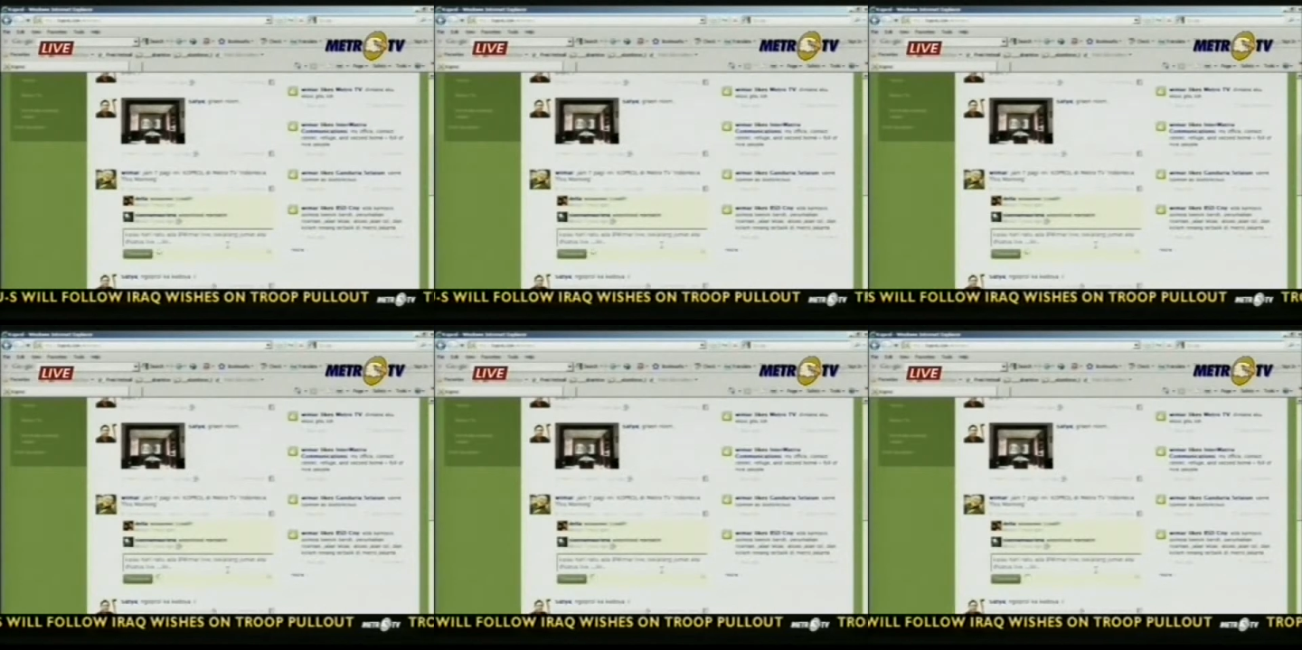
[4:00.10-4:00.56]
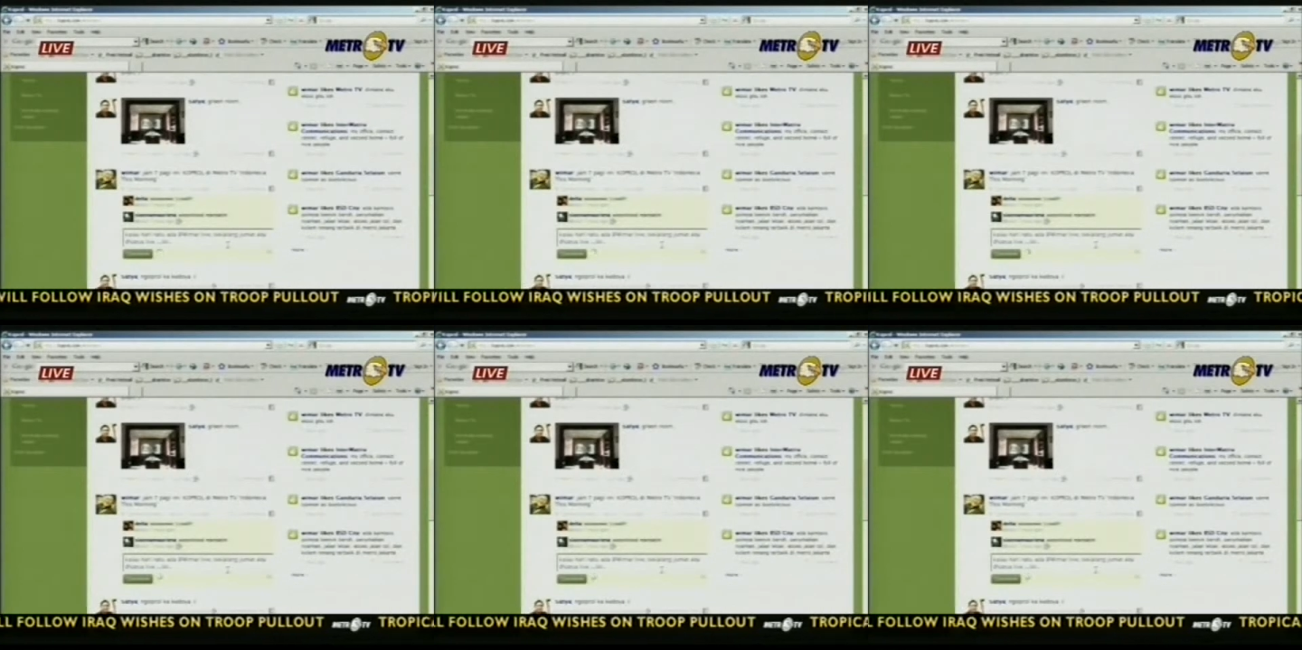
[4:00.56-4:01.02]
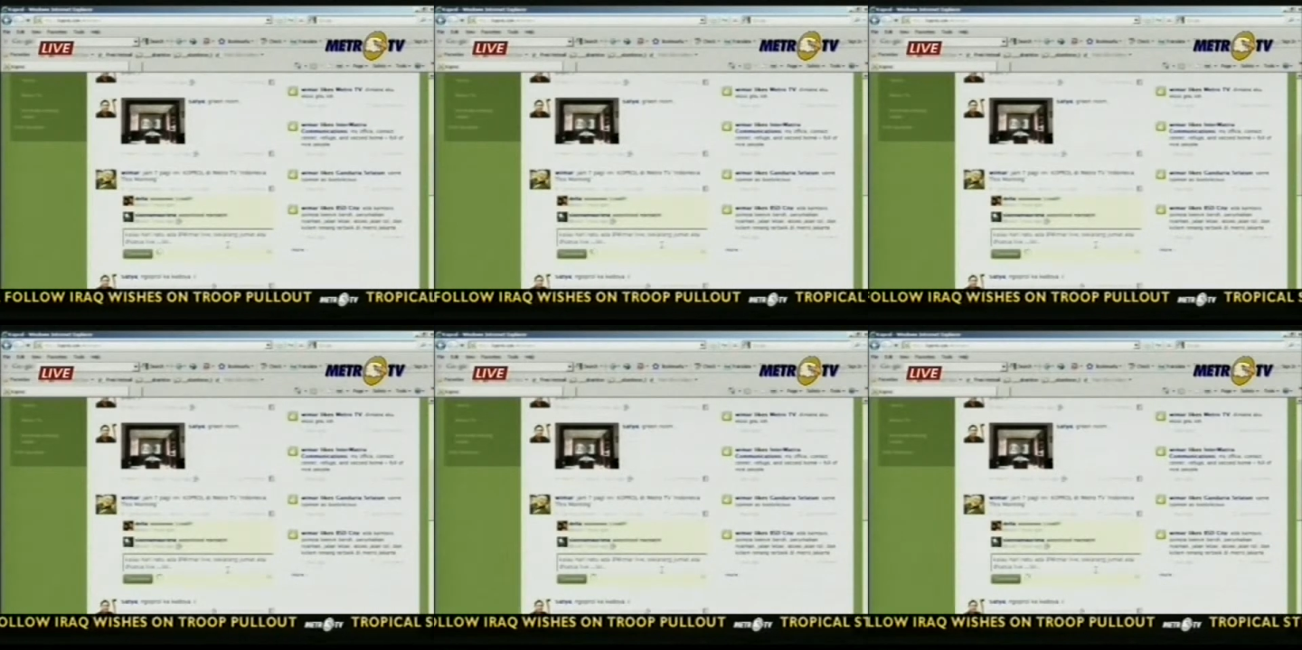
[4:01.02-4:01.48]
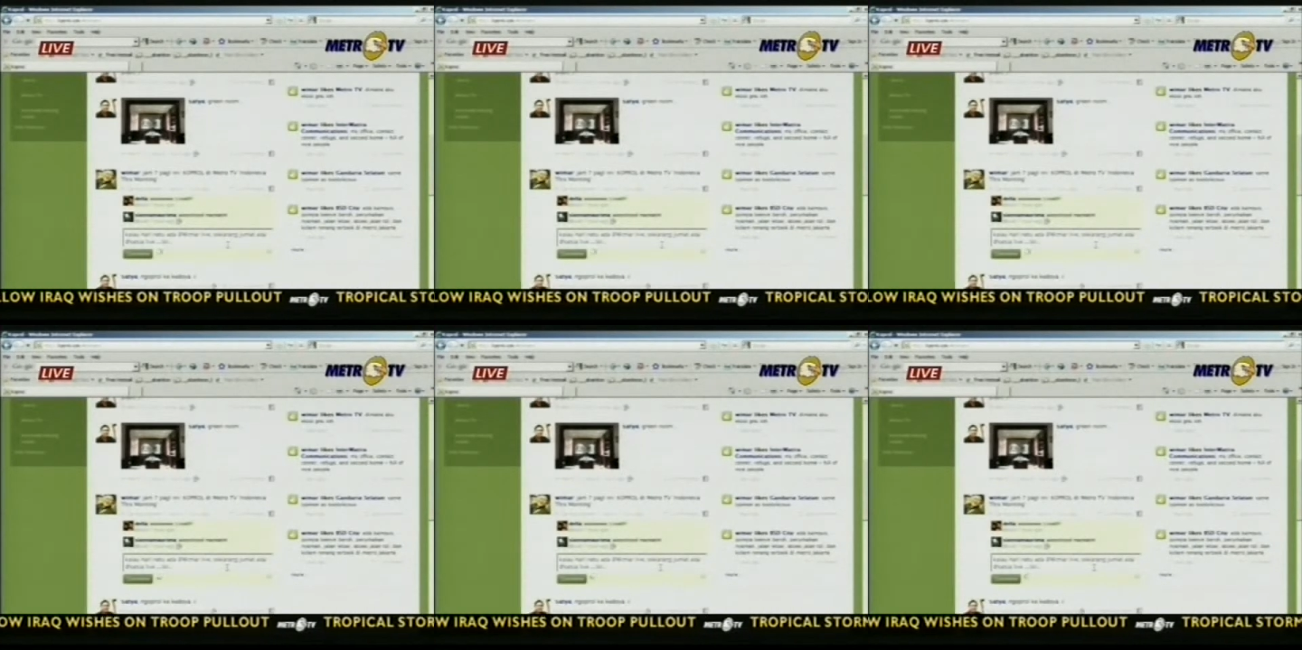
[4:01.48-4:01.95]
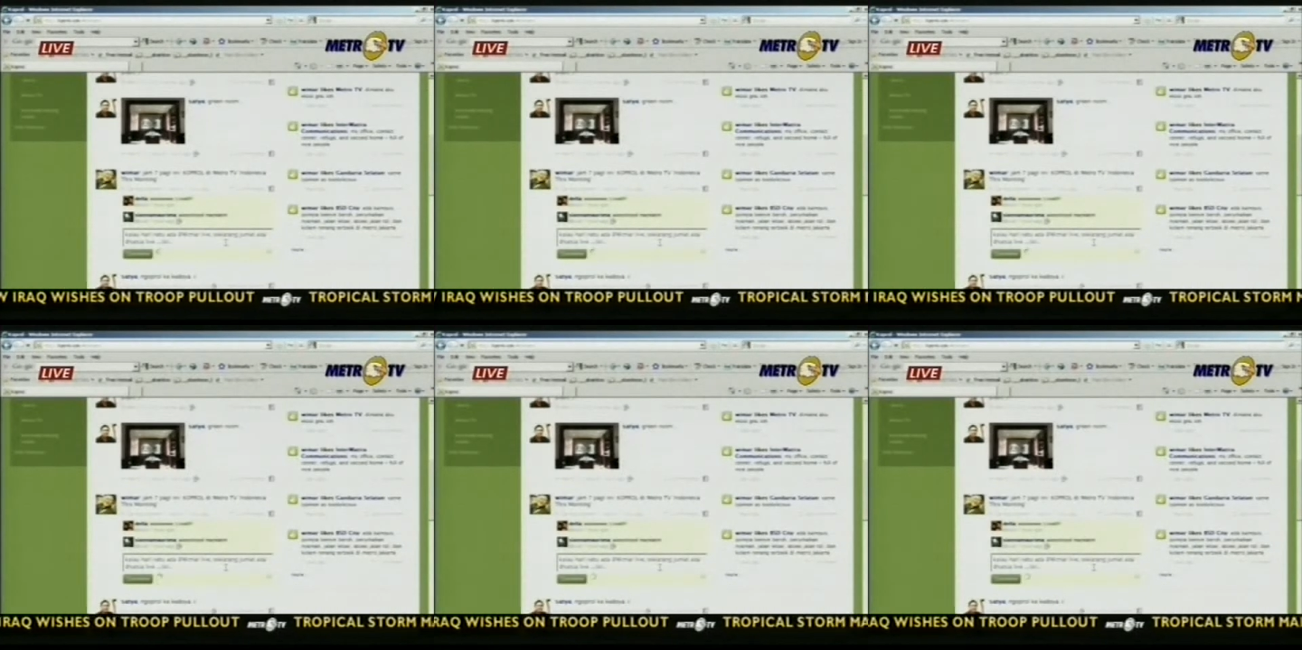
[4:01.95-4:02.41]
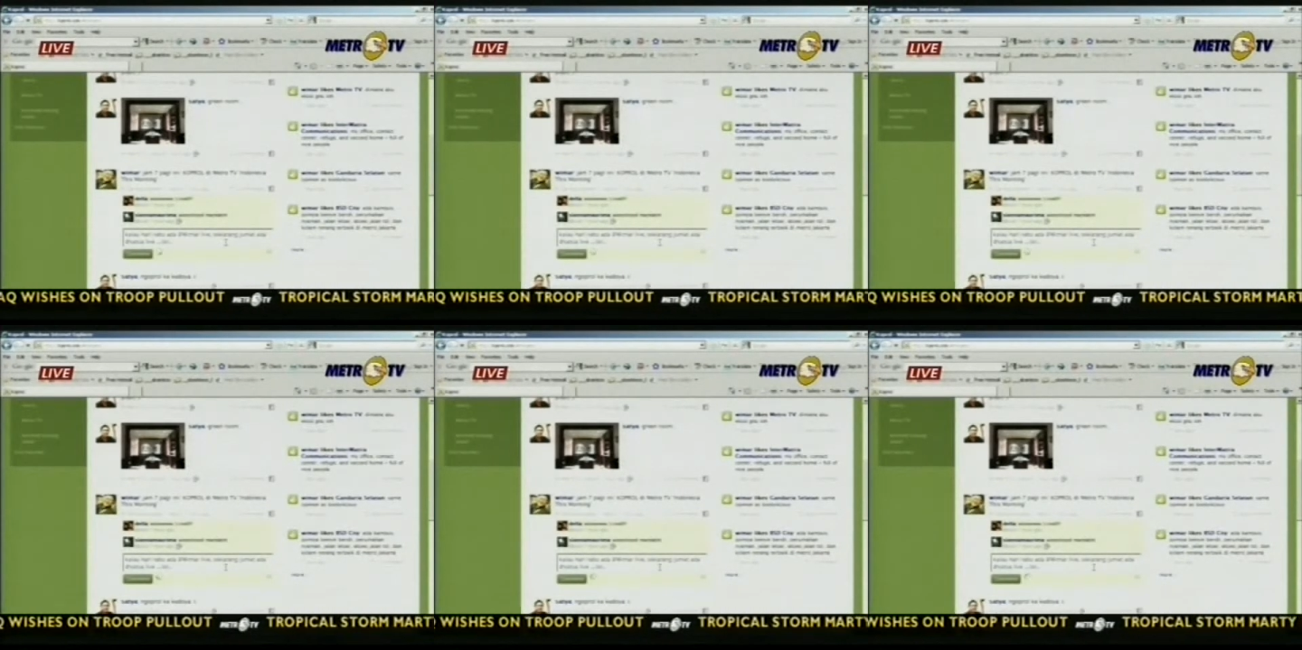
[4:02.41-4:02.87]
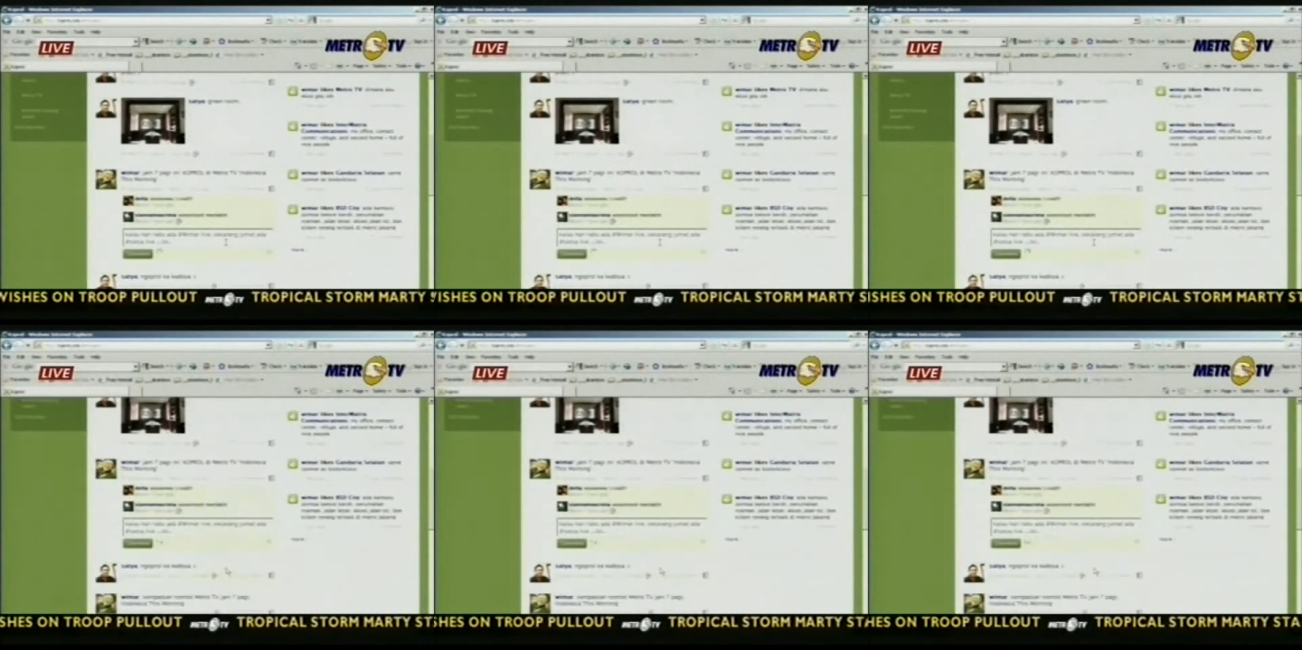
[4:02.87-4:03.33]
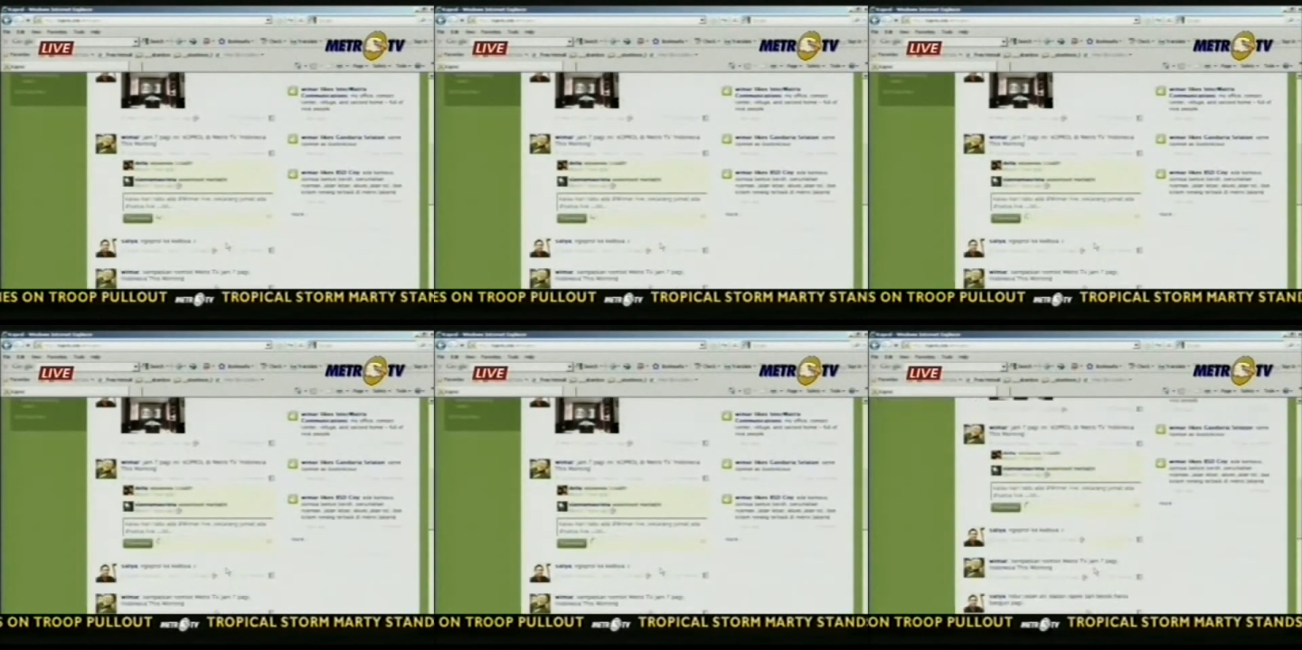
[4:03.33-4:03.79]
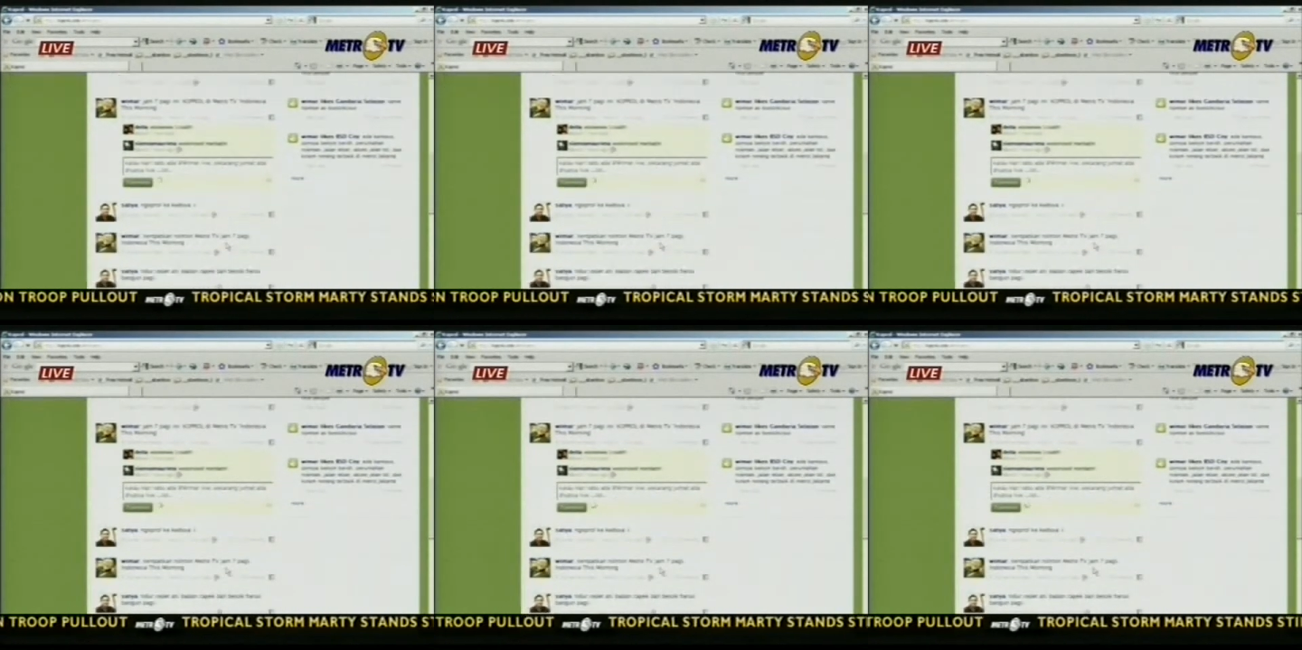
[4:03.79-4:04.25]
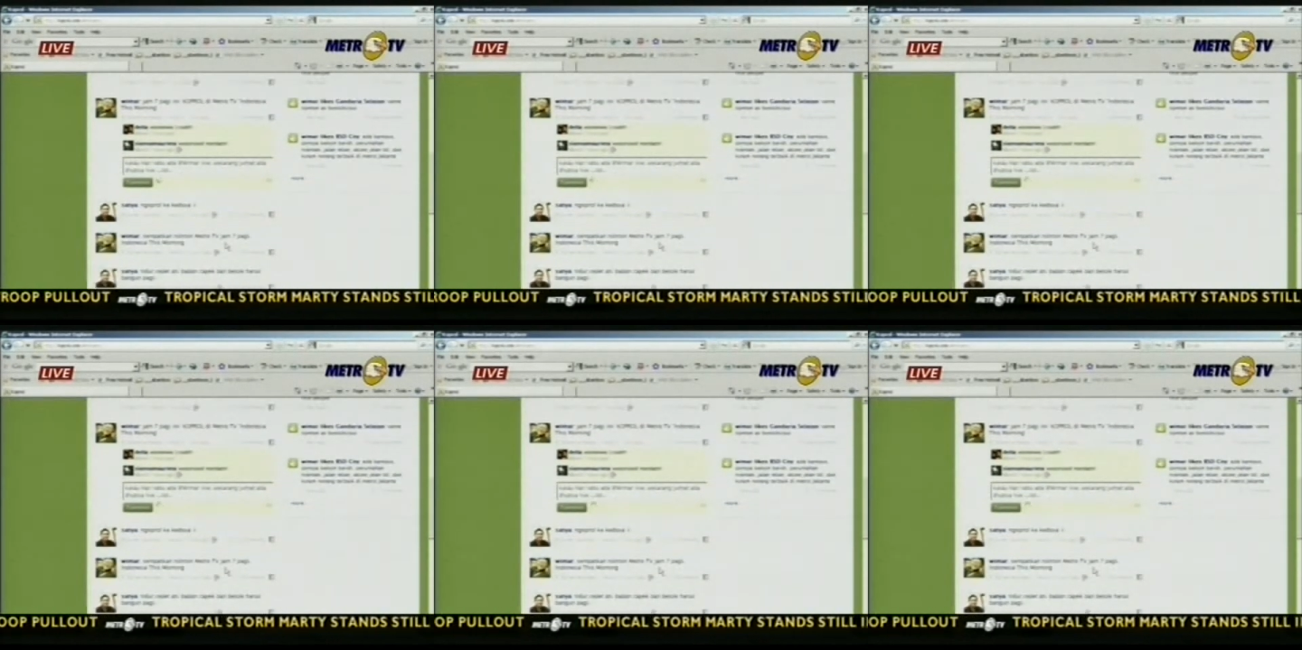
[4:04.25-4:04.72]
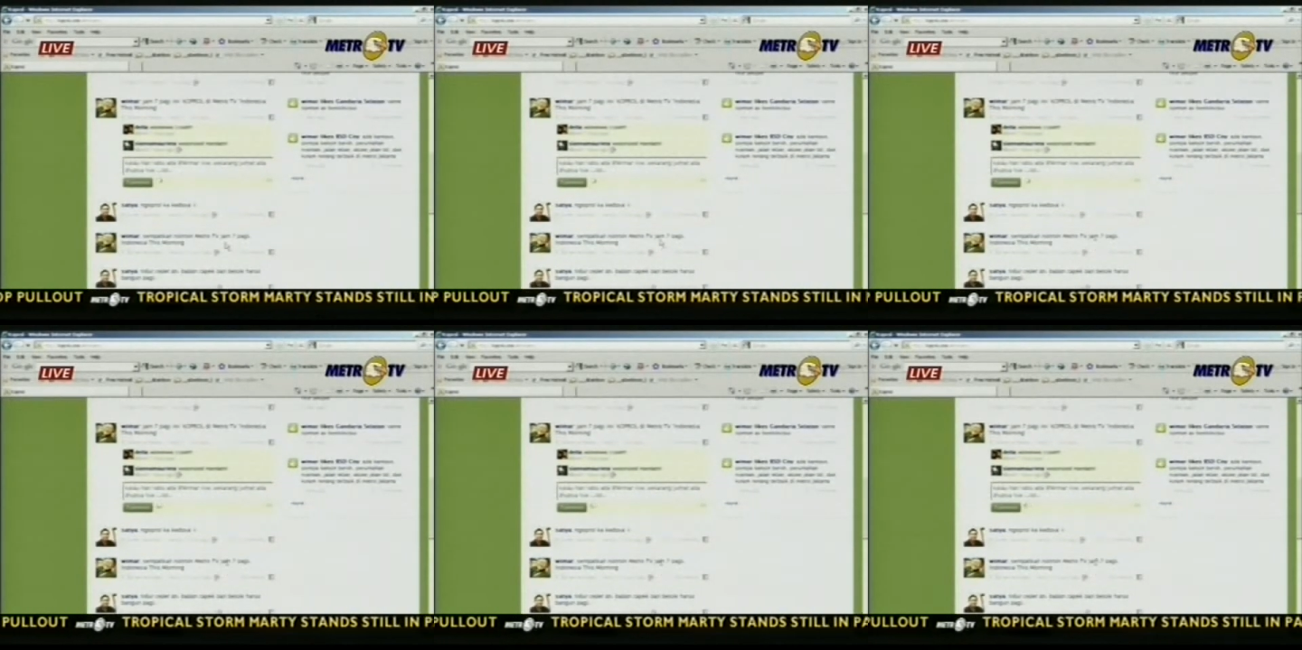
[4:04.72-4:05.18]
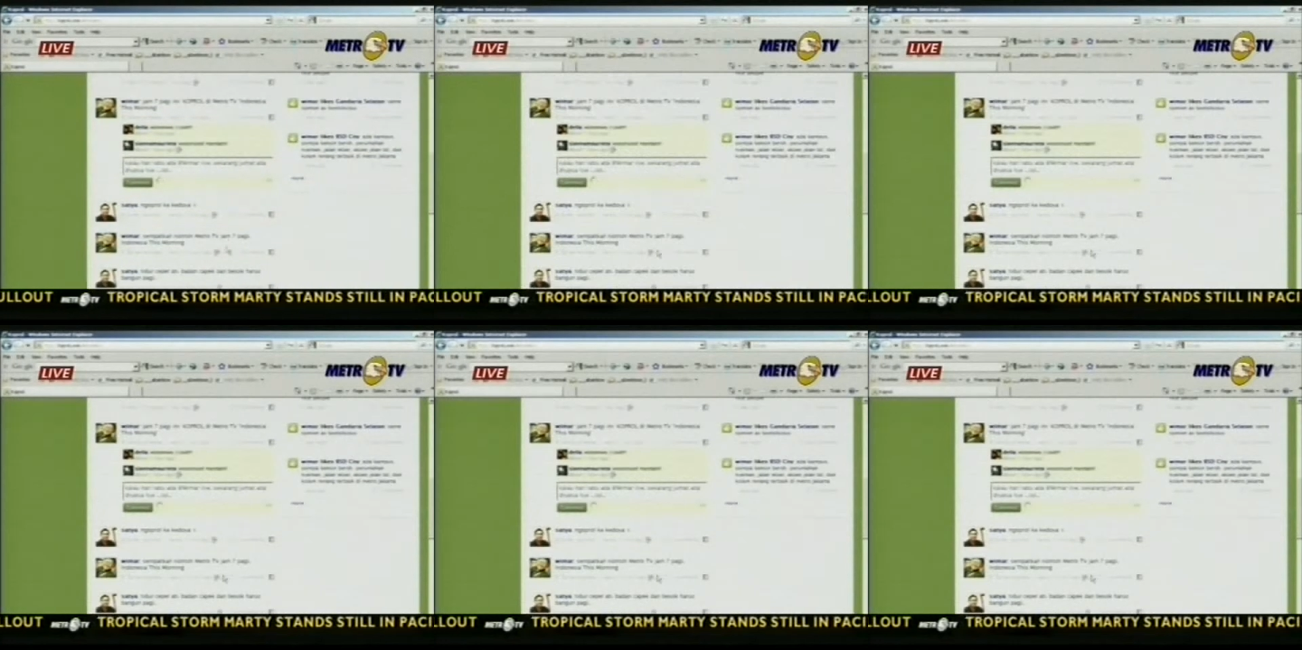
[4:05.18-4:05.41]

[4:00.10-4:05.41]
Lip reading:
[unreadable: no face in view]